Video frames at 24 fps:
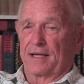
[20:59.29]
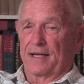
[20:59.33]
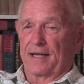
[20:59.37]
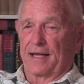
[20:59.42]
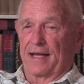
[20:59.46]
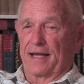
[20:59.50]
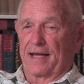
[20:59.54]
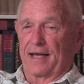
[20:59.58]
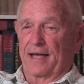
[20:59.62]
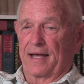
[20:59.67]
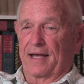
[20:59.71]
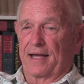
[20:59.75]

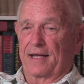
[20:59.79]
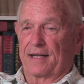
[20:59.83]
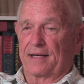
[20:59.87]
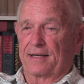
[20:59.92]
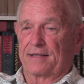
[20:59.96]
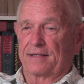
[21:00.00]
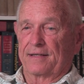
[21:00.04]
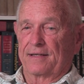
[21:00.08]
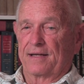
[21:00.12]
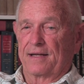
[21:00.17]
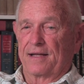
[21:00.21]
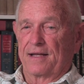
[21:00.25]

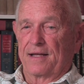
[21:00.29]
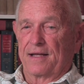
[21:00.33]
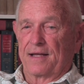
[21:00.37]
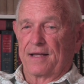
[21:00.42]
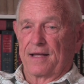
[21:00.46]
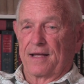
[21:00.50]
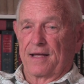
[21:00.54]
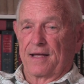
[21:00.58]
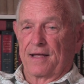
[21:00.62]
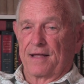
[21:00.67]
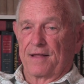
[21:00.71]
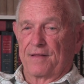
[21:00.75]
and
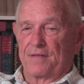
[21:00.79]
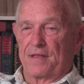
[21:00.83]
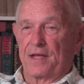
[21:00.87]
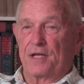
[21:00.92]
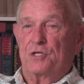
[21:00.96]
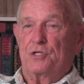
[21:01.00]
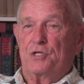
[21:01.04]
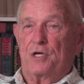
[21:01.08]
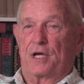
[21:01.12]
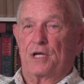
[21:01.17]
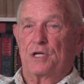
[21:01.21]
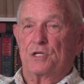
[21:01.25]

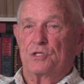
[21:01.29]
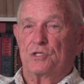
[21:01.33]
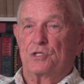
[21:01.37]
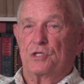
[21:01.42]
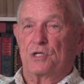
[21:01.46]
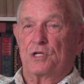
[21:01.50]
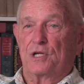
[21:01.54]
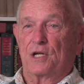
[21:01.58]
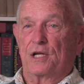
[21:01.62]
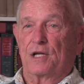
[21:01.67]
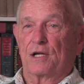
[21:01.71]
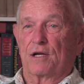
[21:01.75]
they changed
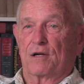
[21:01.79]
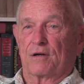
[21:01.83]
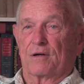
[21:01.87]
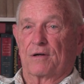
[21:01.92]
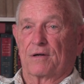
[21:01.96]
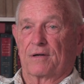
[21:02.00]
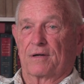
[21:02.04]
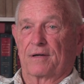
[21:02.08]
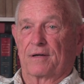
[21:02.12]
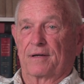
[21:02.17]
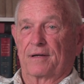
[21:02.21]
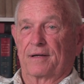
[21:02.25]
the
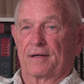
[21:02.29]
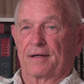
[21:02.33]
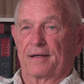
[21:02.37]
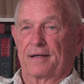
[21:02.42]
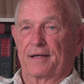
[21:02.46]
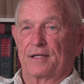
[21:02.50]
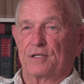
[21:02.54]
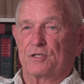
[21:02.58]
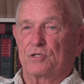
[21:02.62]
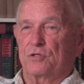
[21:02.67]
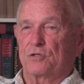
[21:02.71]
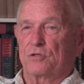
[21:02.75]
dealer.
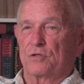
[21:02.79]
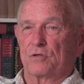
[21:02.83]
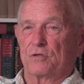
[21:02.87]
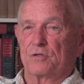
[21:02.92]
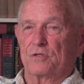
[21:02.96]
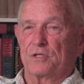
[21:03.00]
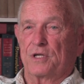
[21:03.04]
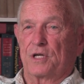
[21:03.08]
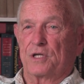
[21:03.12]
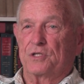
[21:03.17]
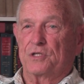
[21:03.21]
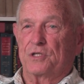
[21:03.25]
As soon
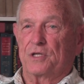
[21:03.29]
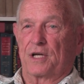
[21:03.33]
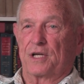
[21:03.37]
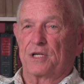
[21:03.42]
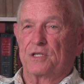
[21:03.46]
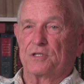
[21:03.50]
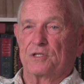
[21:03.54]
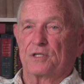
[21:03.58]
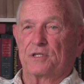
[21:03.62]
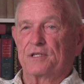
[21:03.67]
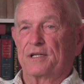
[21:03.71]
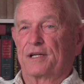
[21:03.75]
as they
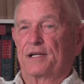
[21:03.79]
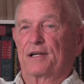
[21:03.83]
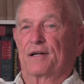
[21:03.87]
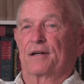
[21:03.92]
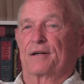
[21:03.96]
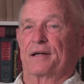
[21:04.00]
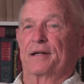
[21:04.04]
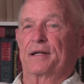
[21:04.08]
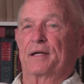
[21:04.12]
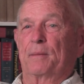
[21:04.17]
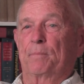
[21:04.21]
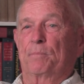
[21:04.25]
changed the
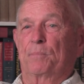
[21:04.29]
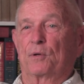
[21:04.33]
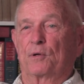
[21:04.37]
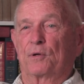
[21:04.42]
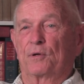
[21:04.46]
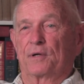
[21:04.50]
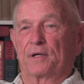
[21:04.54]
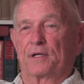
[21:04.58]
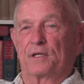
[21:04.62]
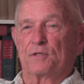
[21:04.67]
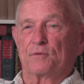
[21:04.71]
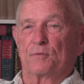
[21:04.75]
dealer, he
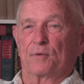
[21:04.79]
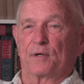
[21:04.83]
pulled his